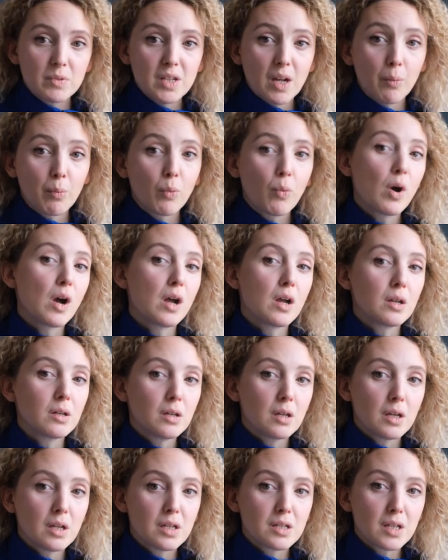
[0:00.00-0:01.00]
Step 1
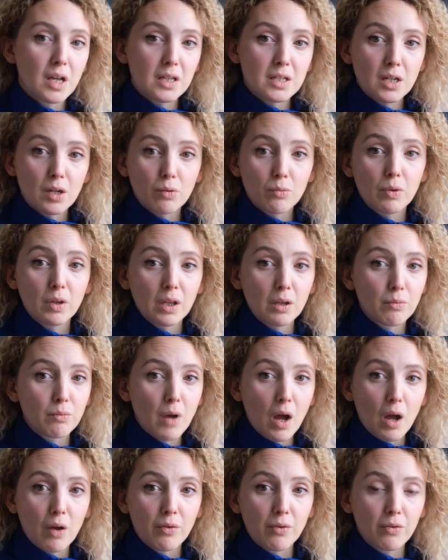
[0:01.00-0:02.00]
is I did a really
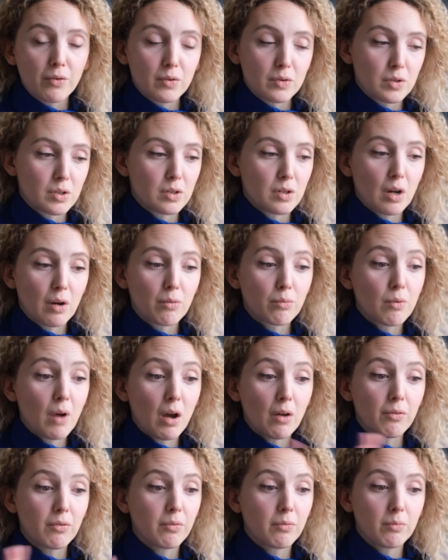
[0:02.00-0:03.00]
rough
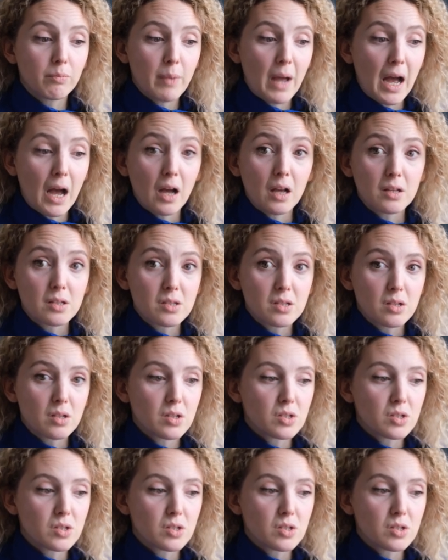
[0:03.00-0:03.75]
pass.